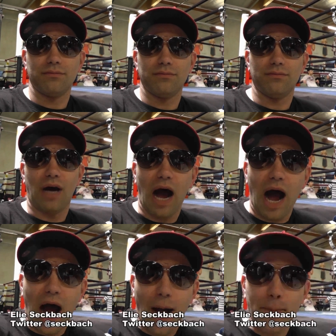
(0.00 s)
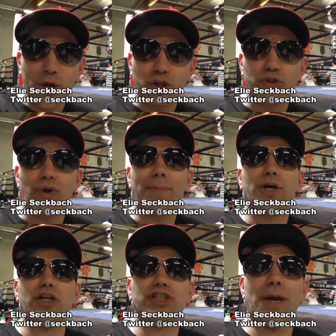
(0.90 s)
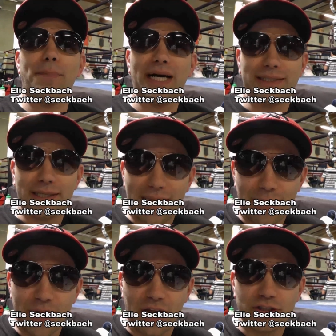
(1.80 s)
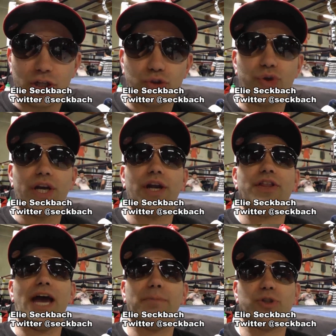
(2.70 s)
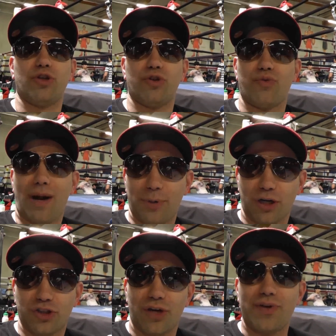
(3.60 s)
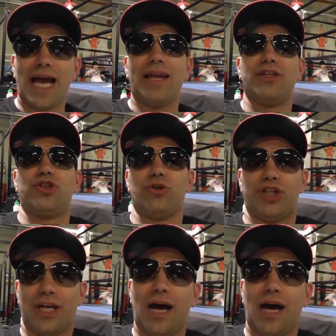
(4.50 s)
Uh, I'm here at the Robert Garcia Boxing Academy, and I'll start shooting another episode of the Robert Garcia Reality Show.